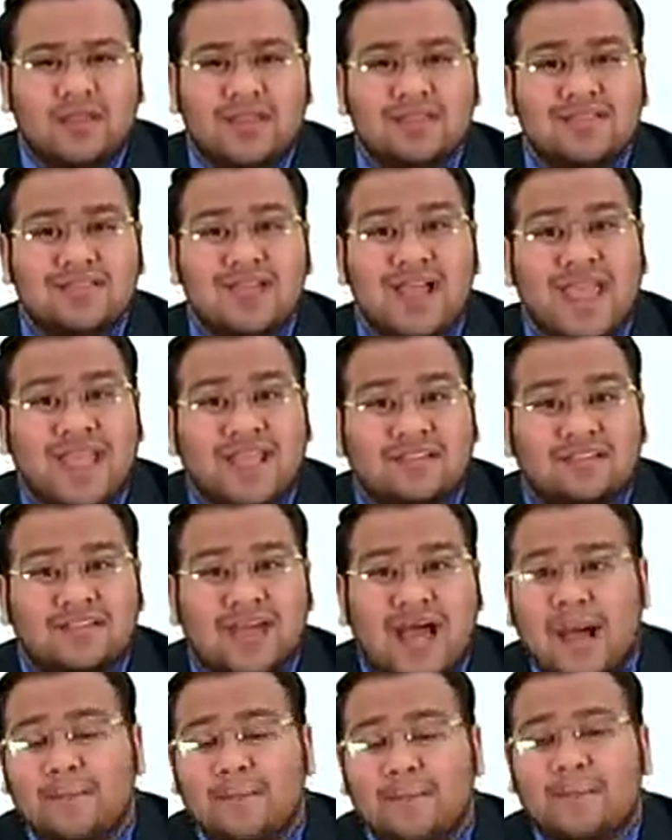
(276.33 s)
in the
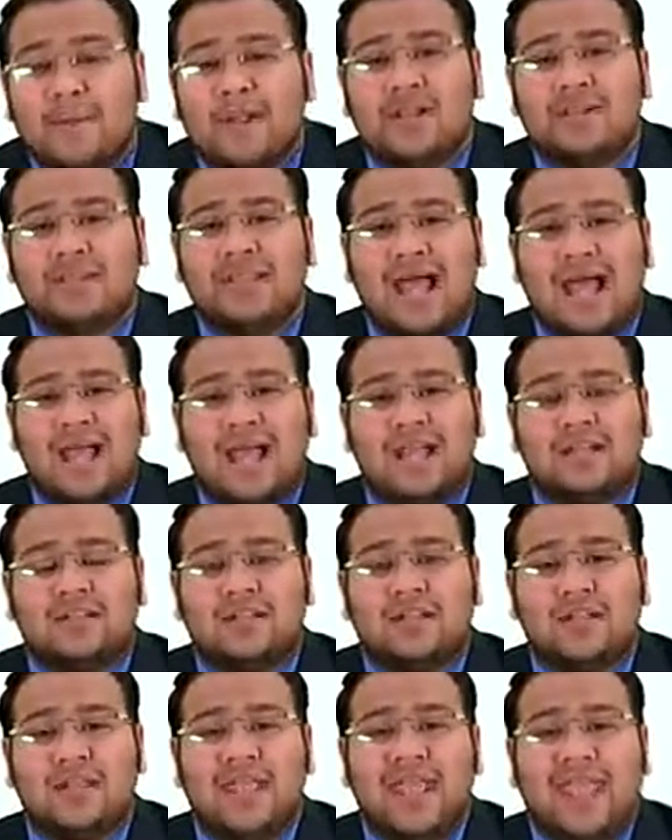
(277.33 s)
example
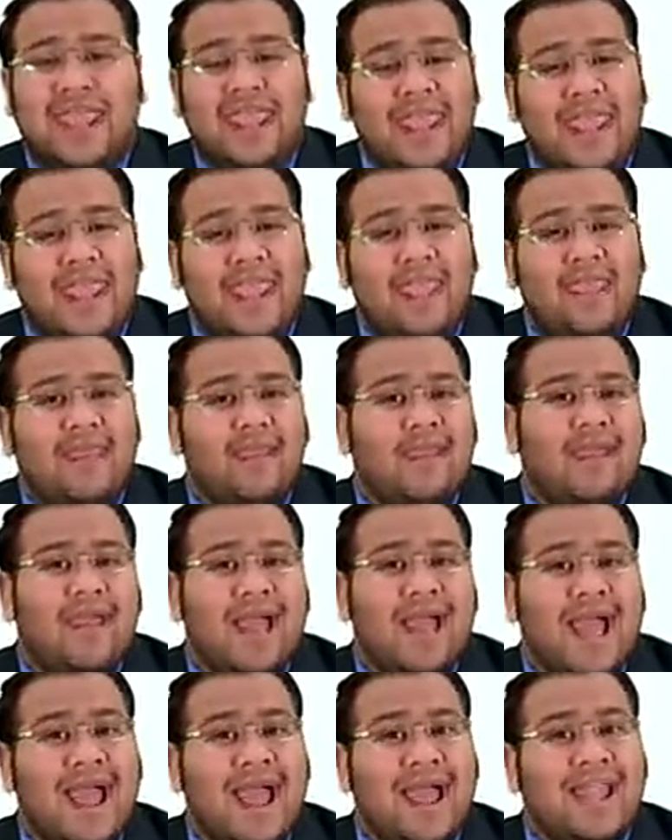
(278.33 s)
that a
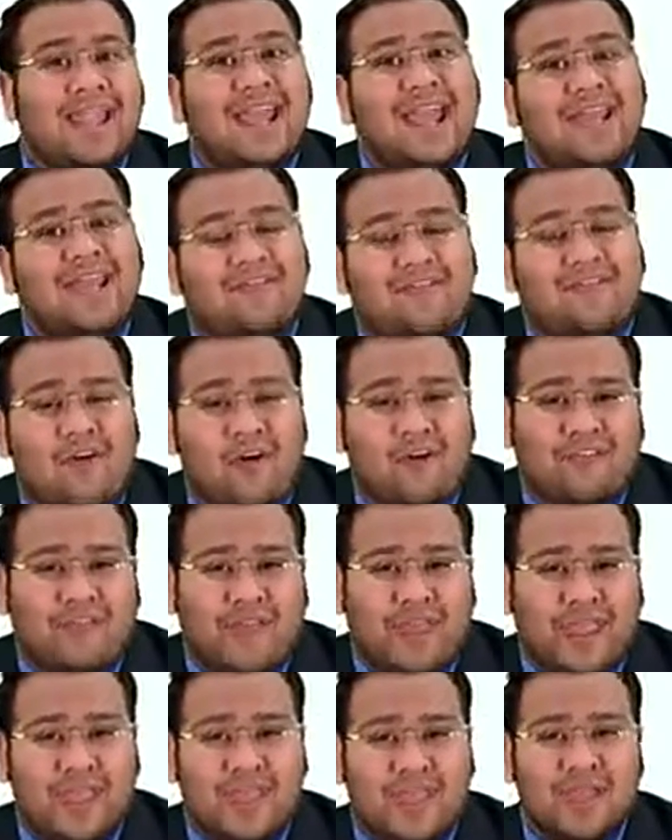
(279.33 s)
and f of
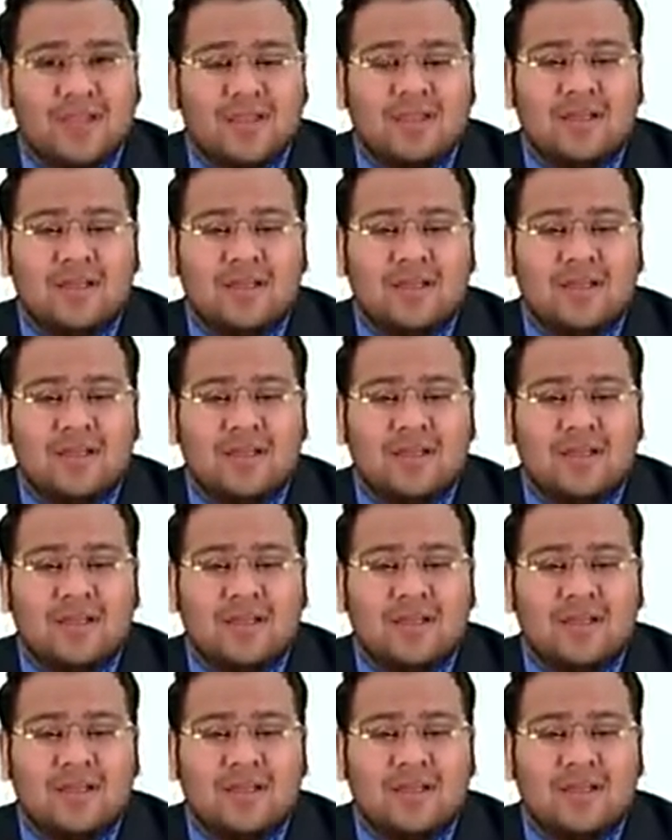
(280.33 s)
a,